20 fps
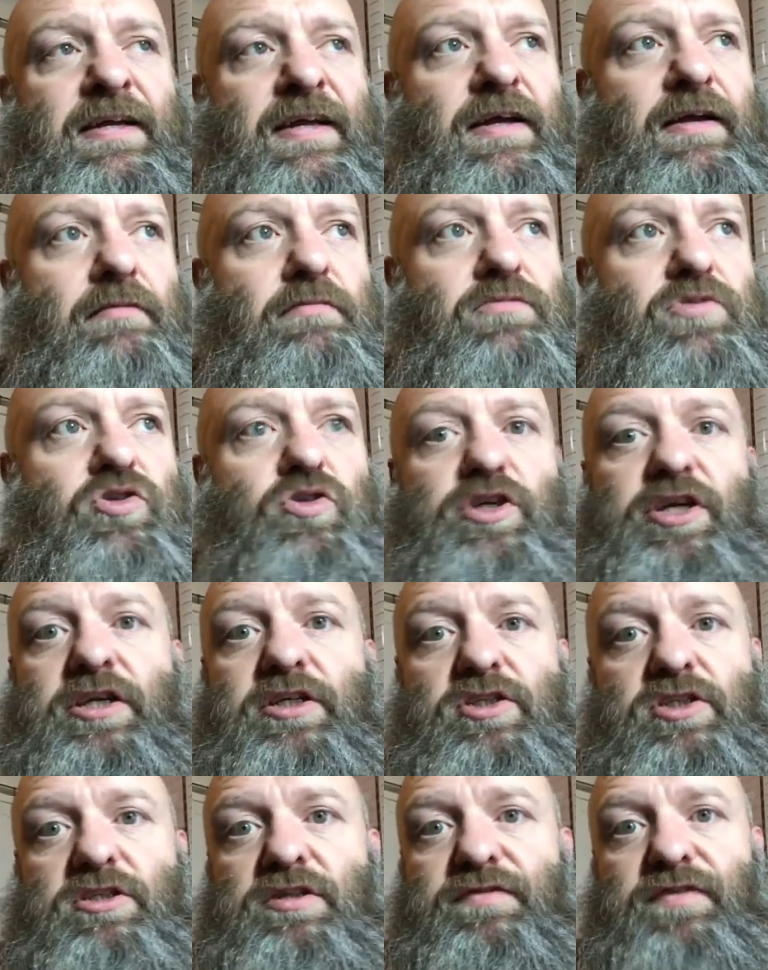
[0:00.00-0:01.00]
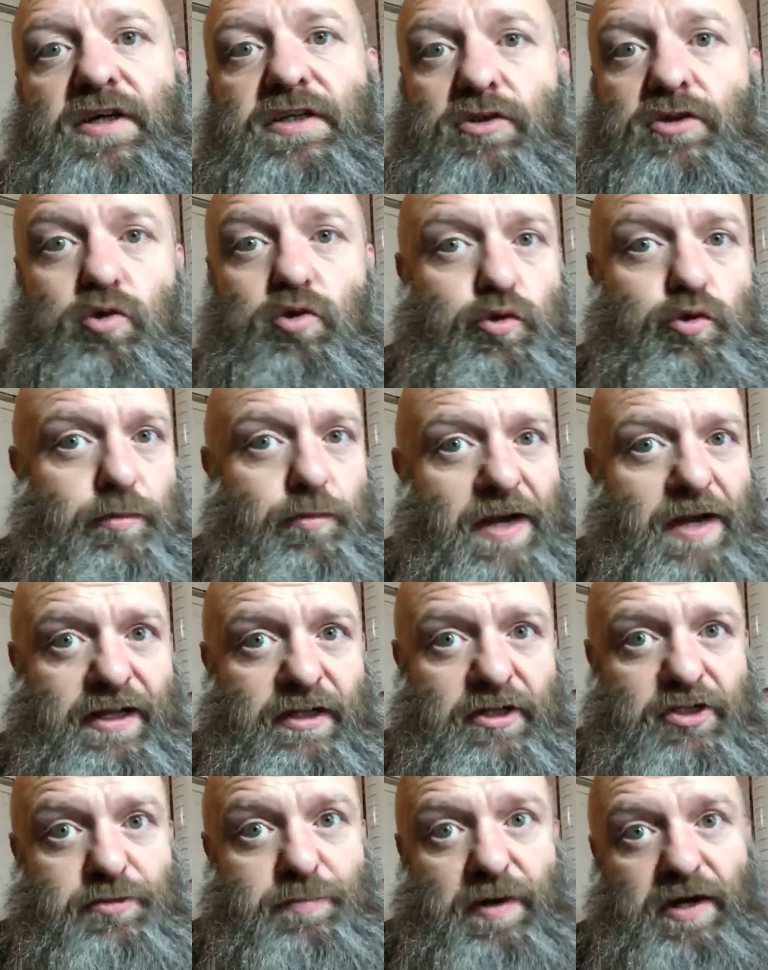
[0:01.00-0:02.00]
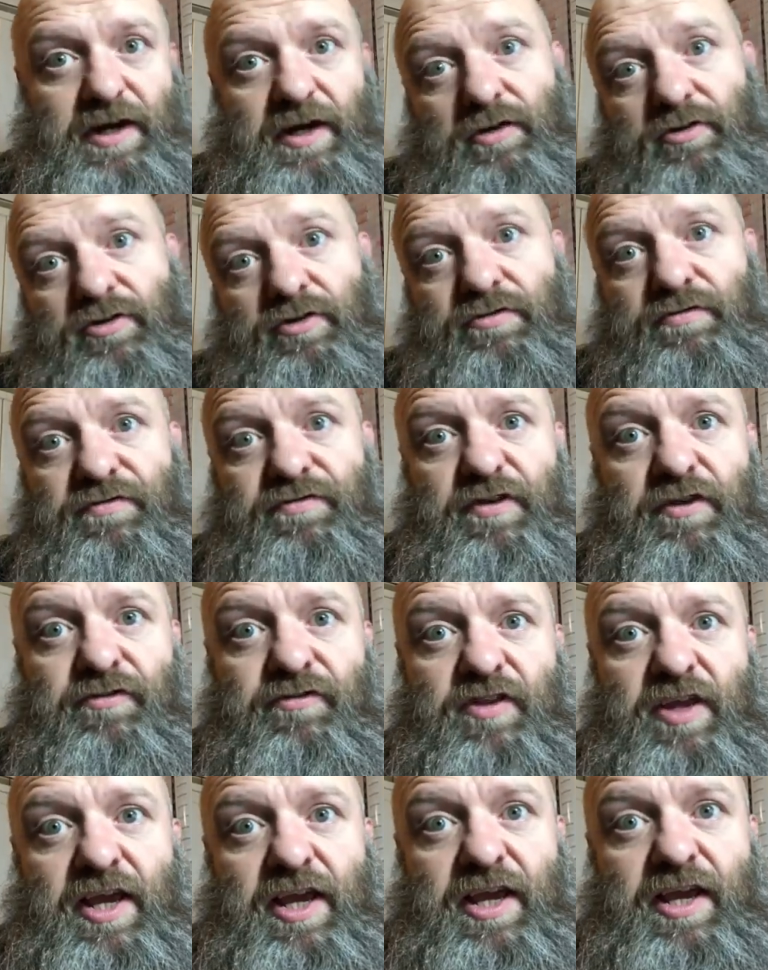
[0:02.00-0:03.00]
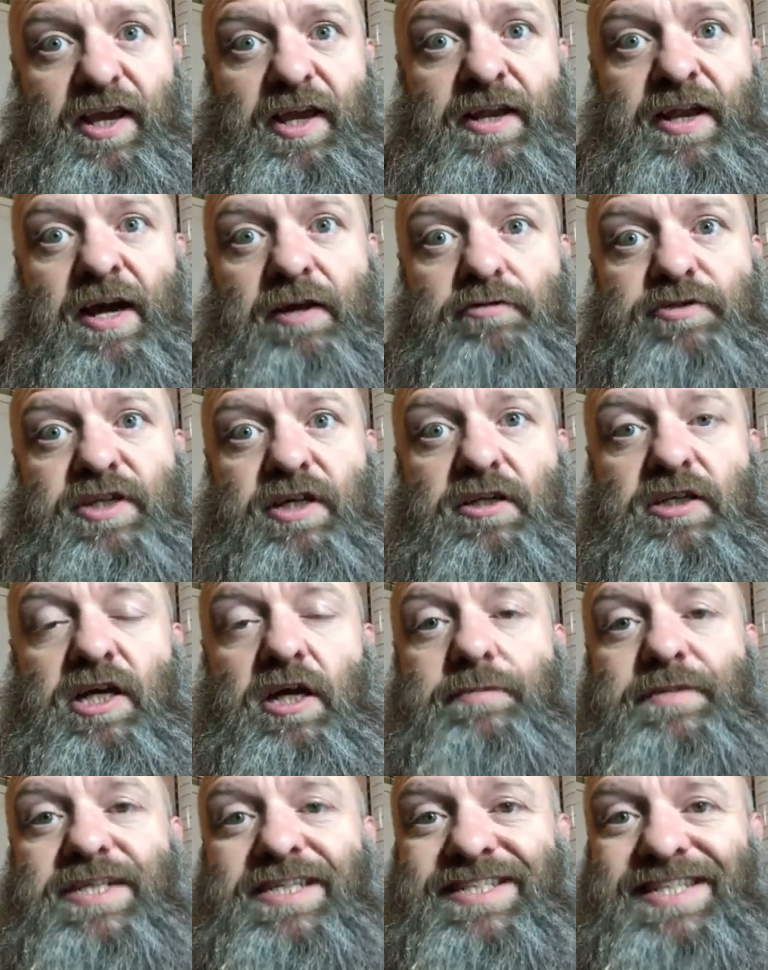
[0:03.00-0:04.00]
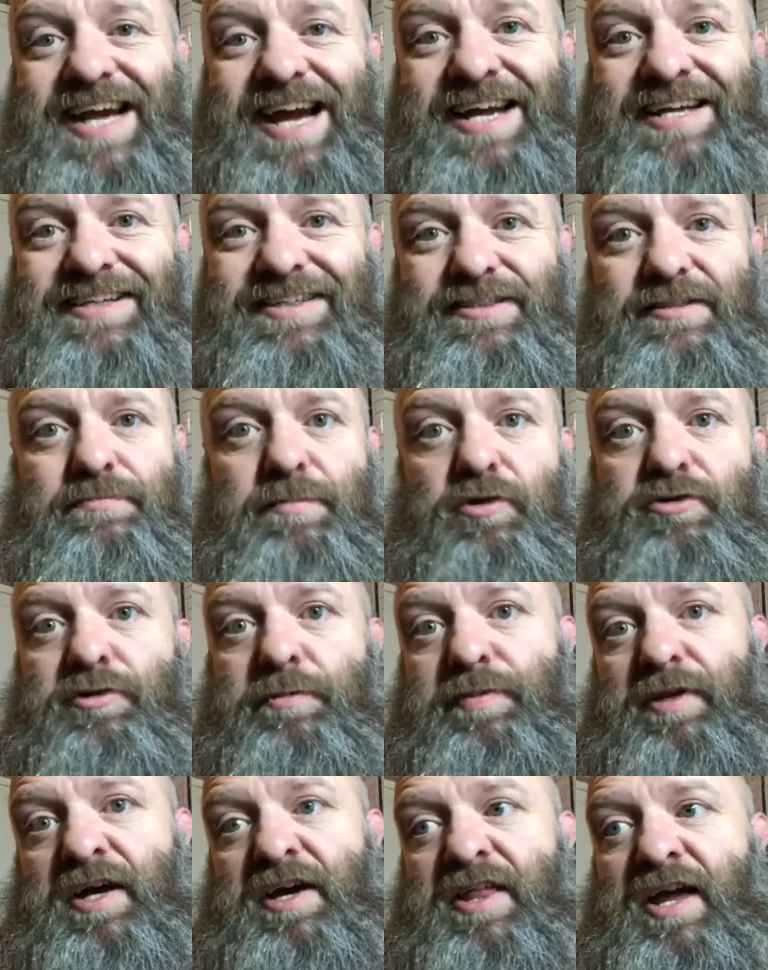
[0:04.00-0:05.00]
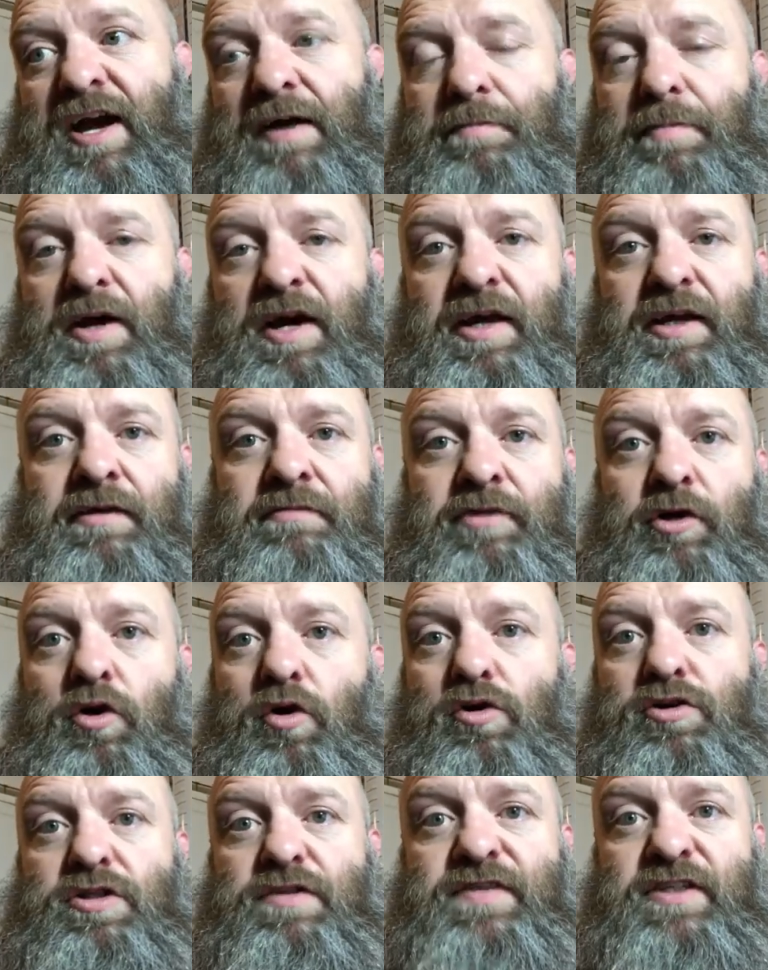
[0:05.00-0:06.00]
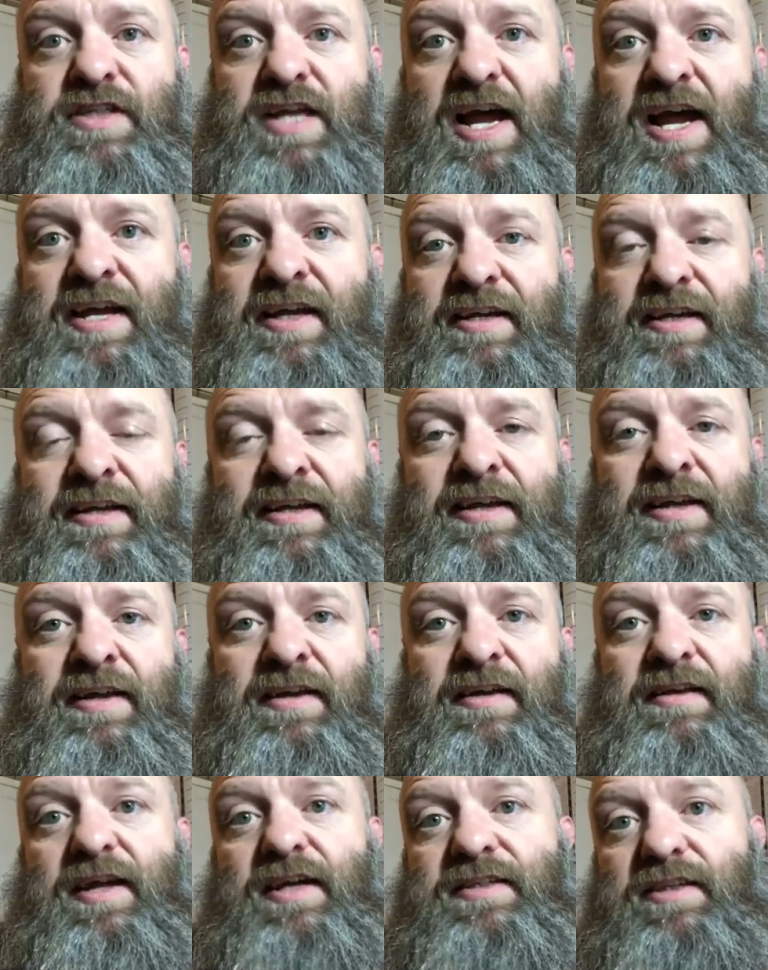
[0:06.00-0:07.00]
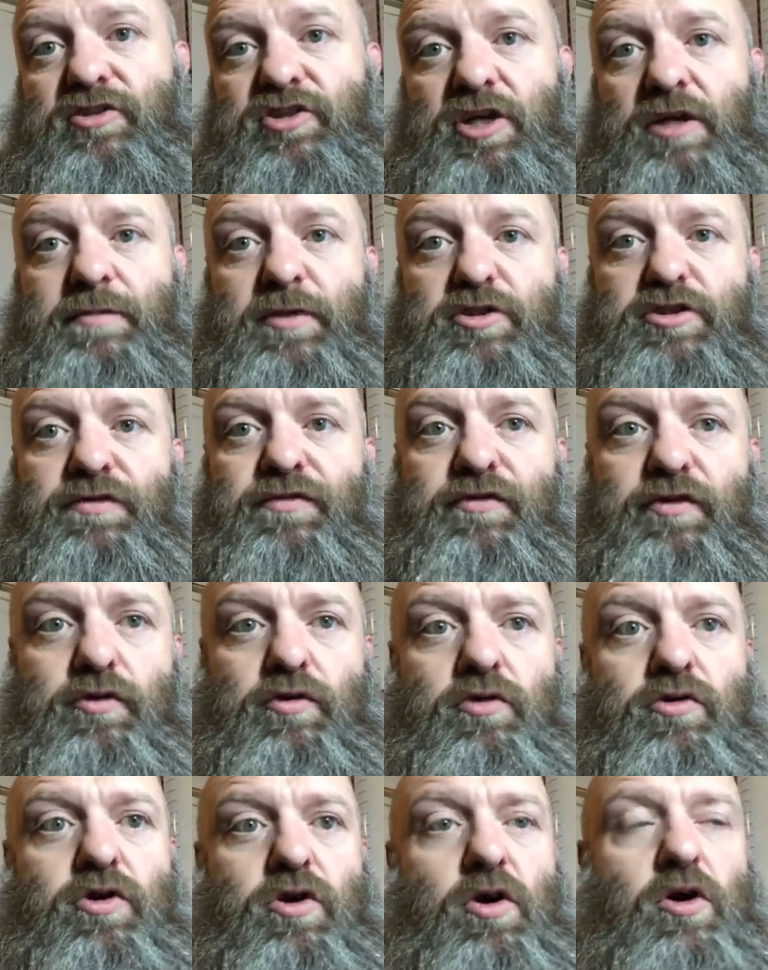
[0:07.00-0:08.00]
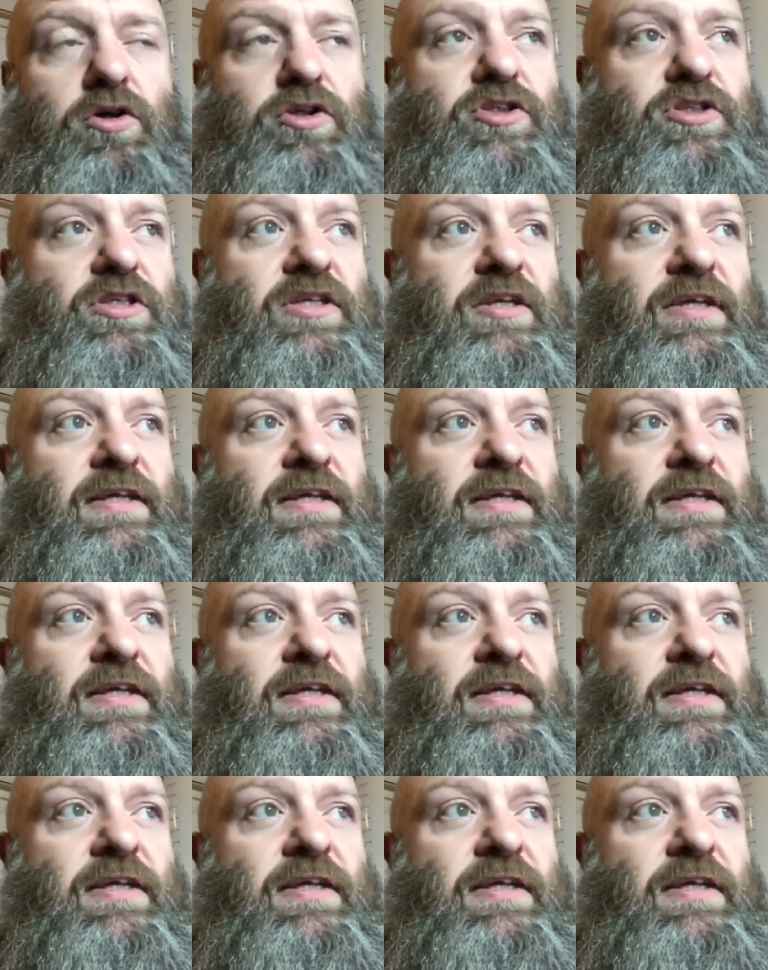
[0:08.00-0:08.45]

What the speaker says: So you can just divide your total mileage by 150, and that will tell you how many tanks. Multiply that by the cost of a tank. That tells you how much a fuel cost.